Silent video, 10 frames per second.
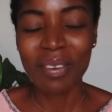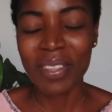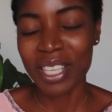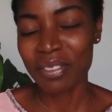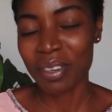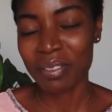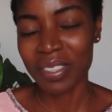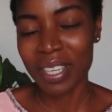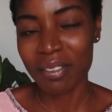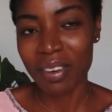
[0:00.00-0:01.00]
That's
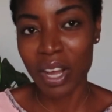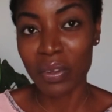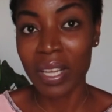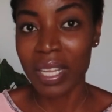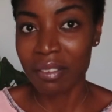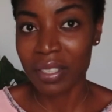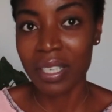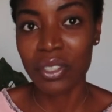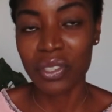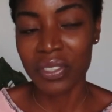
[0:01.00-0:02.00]
roughly around
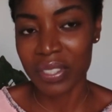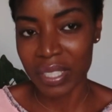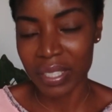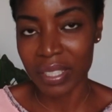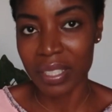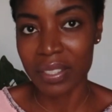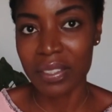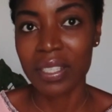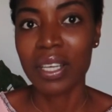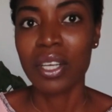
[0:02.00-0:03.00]
1,100 Cedis.